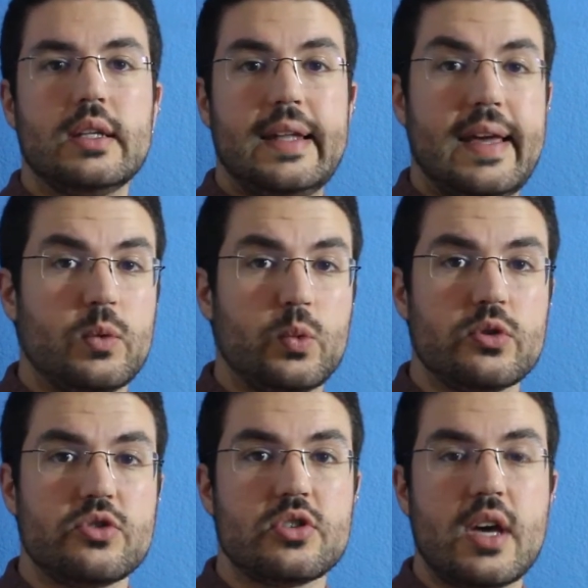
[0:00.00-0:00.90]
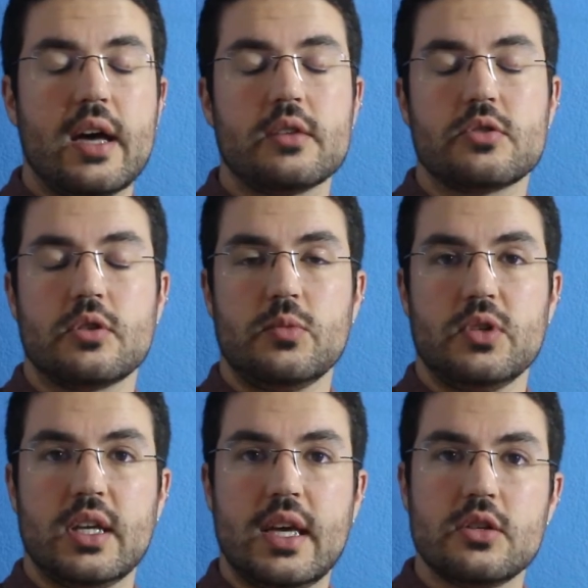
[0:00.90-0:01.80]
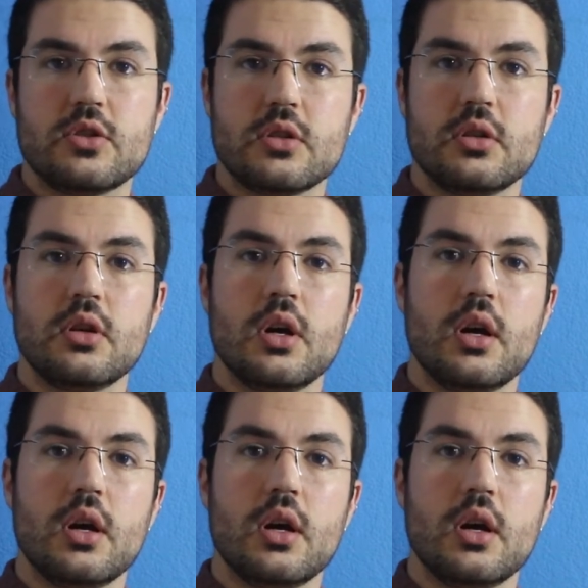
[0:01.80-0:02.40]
language and communication,